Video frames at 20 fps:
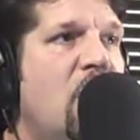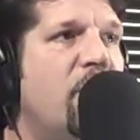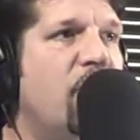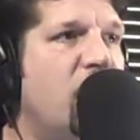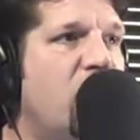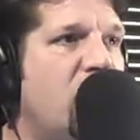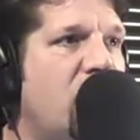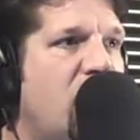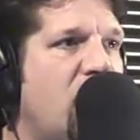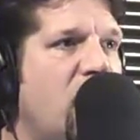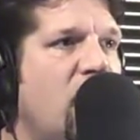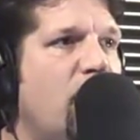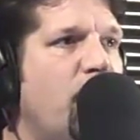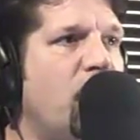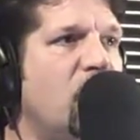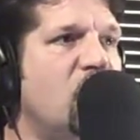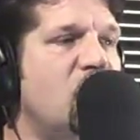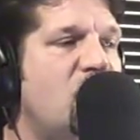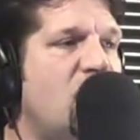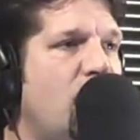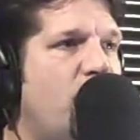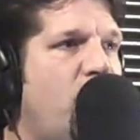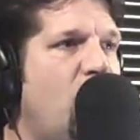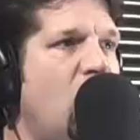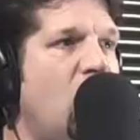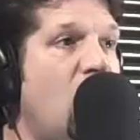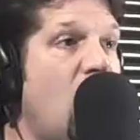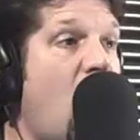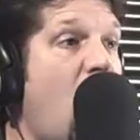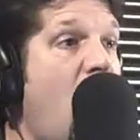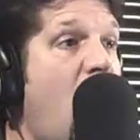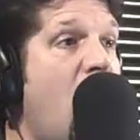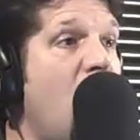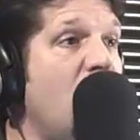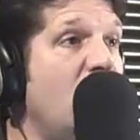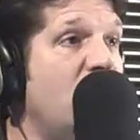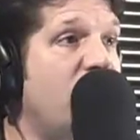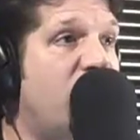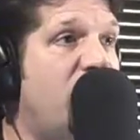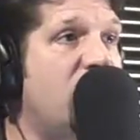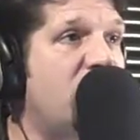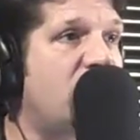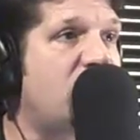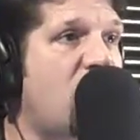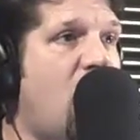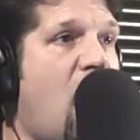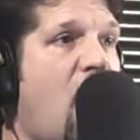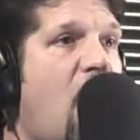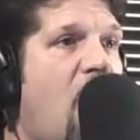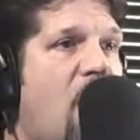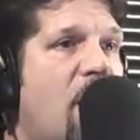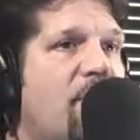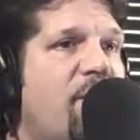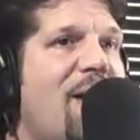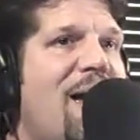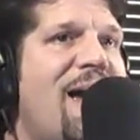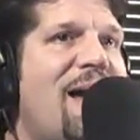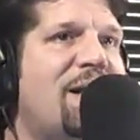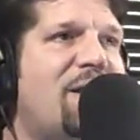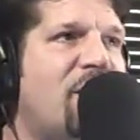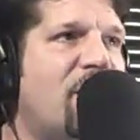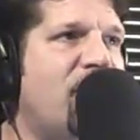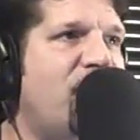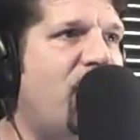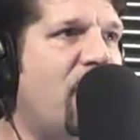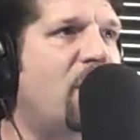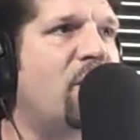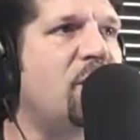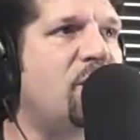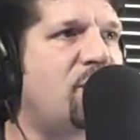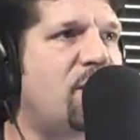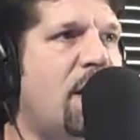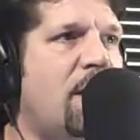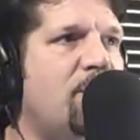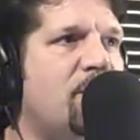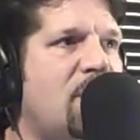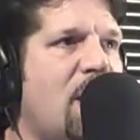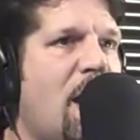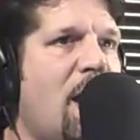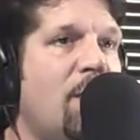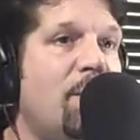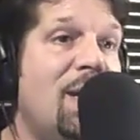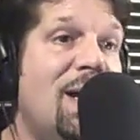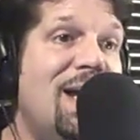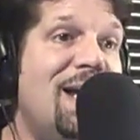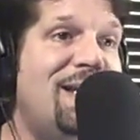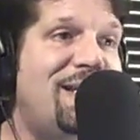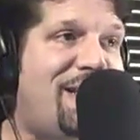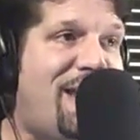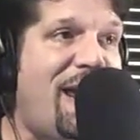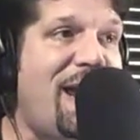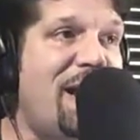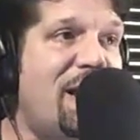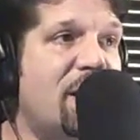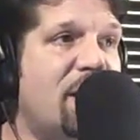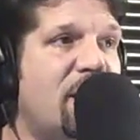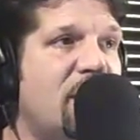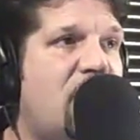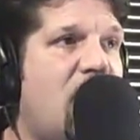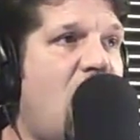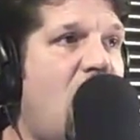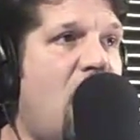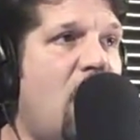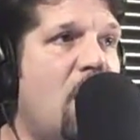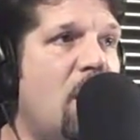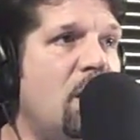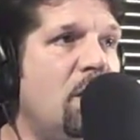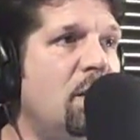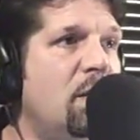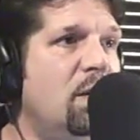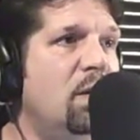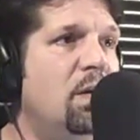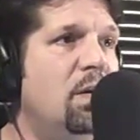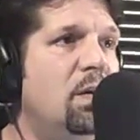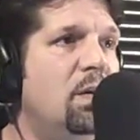for the Clippers to pull all of this off at the very same time. Key to the car,